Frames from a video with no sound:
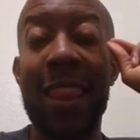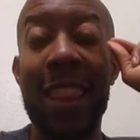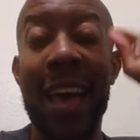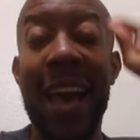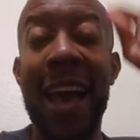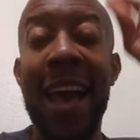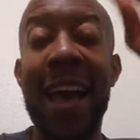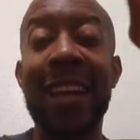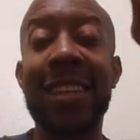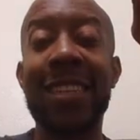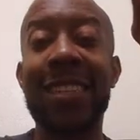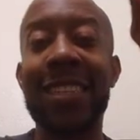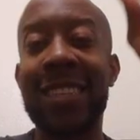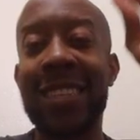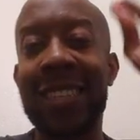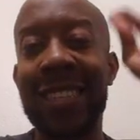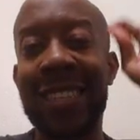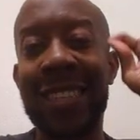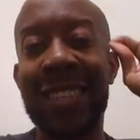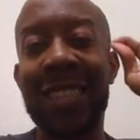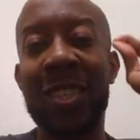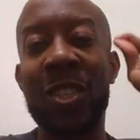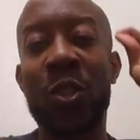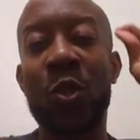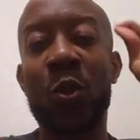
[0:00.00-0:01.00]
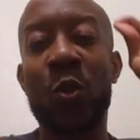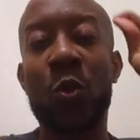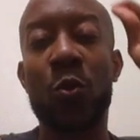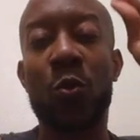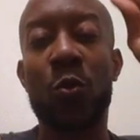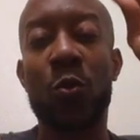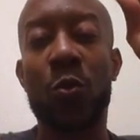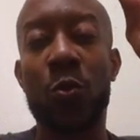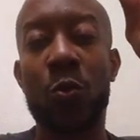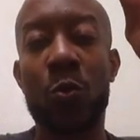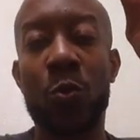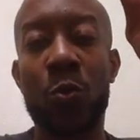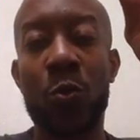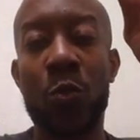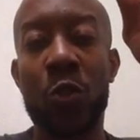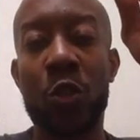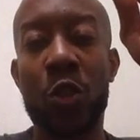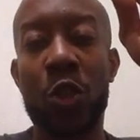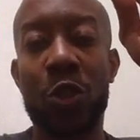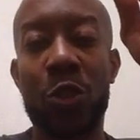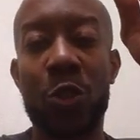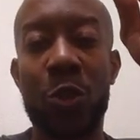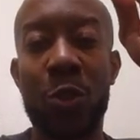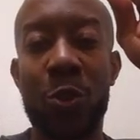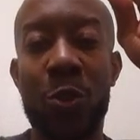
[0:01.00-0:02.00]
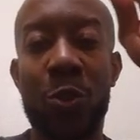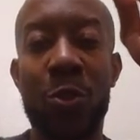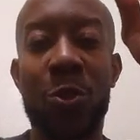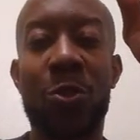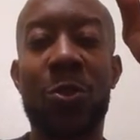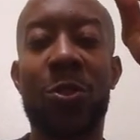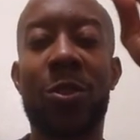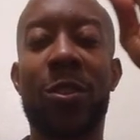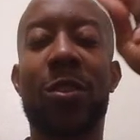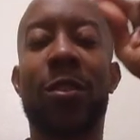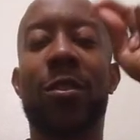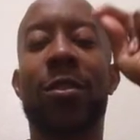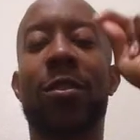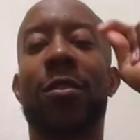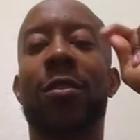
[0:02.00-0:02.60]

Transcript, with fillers: That is crucial.